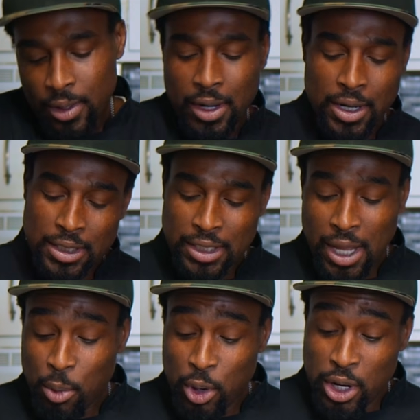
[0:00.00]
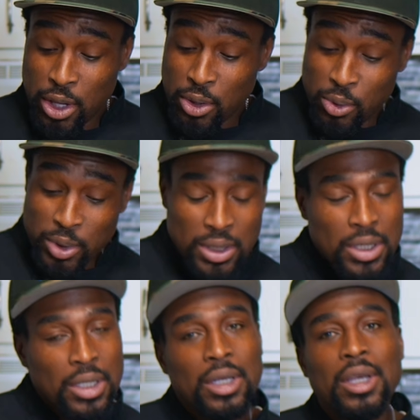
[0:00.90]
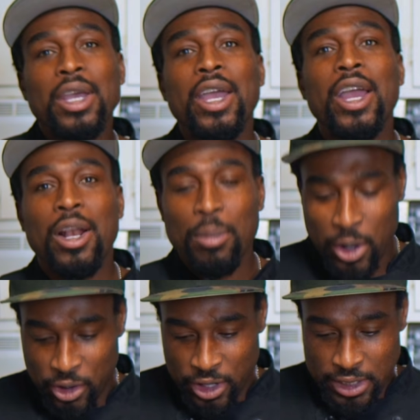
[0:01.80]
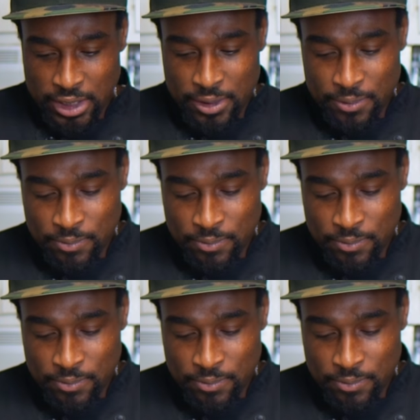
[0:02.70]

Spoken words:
And this time we're gonna use elbow grease.